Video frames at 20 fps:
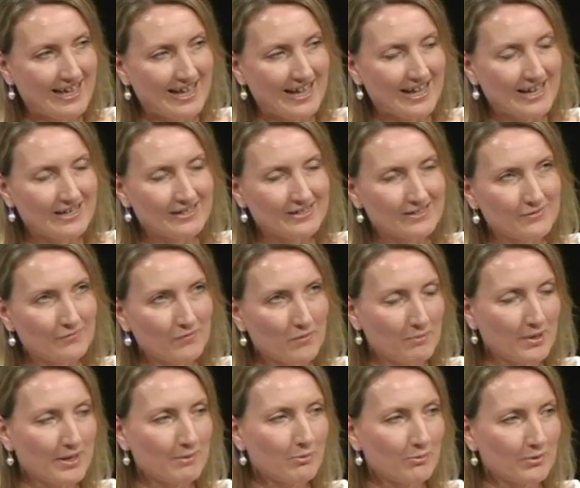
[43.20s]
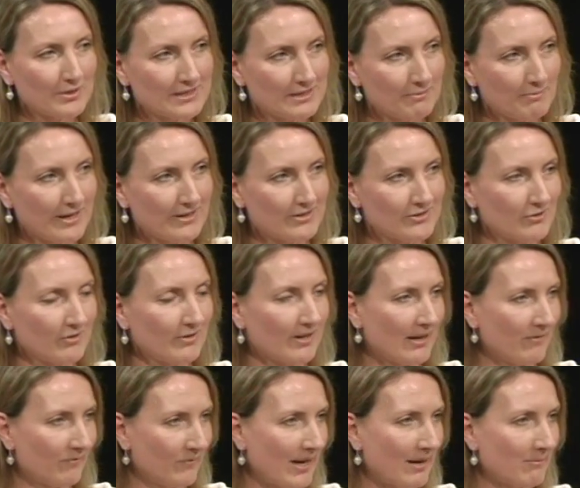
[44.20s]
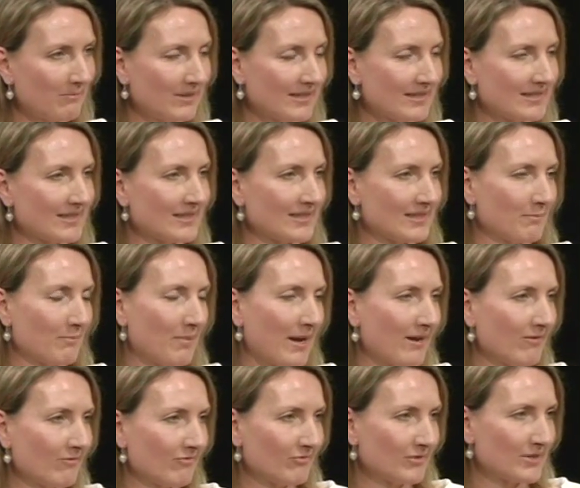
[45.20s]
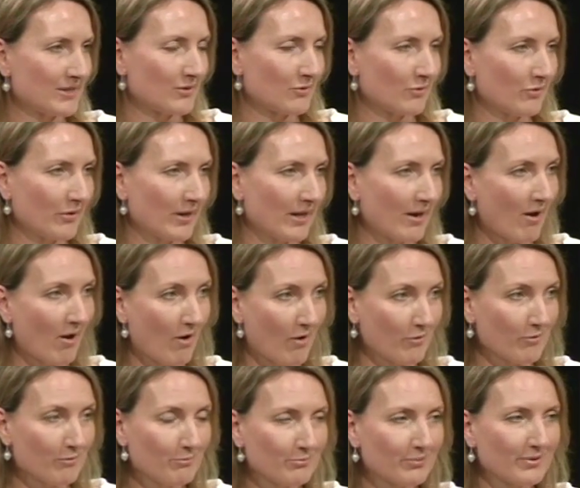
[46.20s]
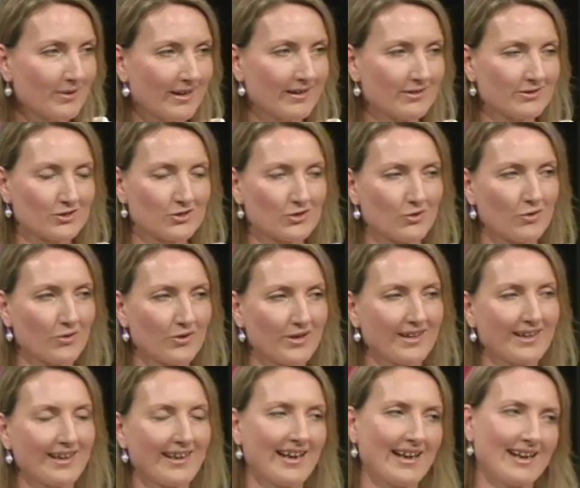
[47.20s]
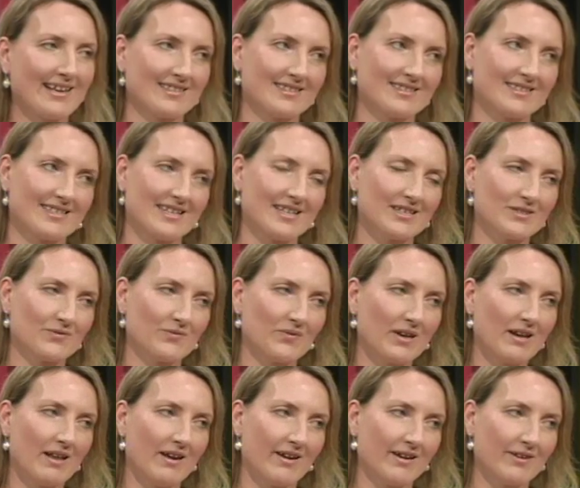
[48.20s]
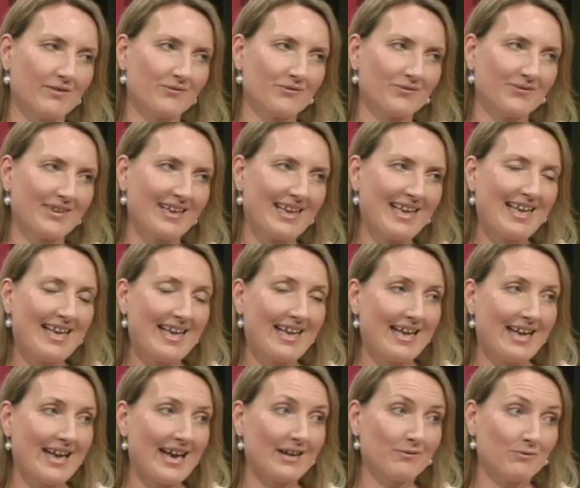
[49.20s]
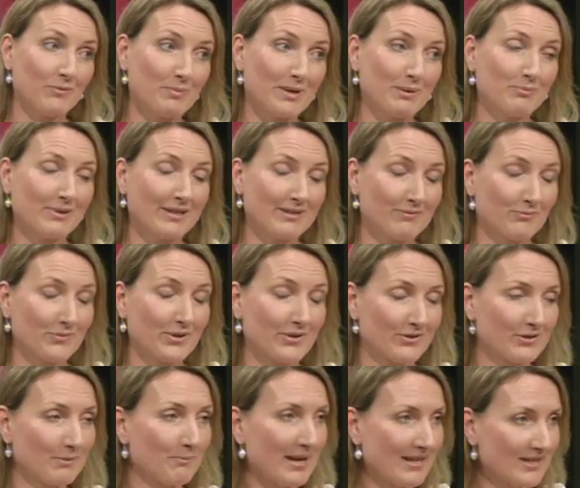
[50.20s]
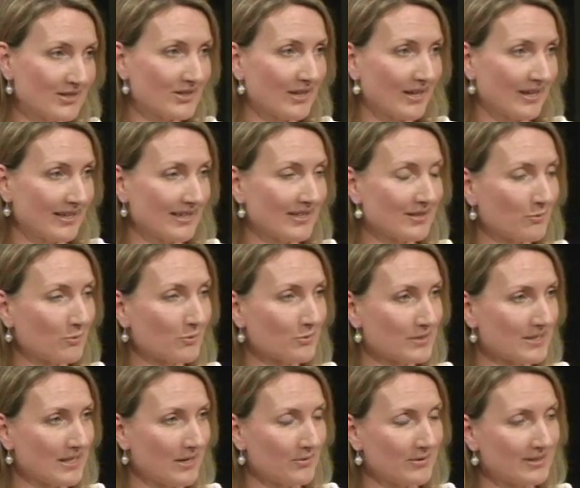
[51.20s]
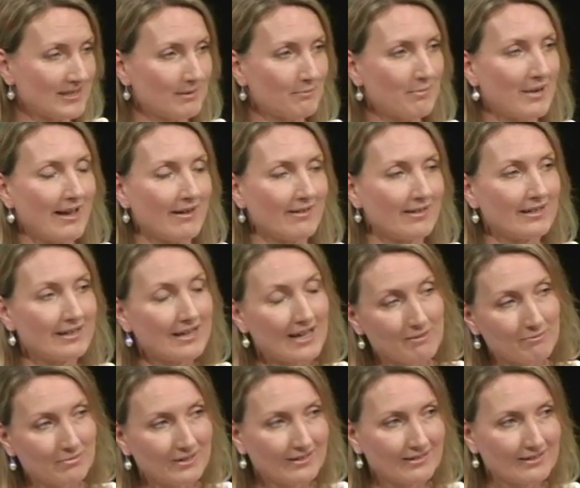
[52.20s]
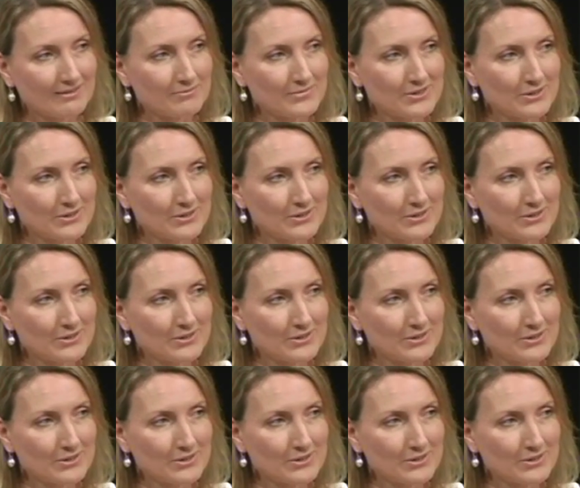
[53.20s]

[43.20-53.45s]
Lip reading: And for people with dementia and their families, it's about restoring hope and joy and zest for life. And for people with dementia, it also is about enabling them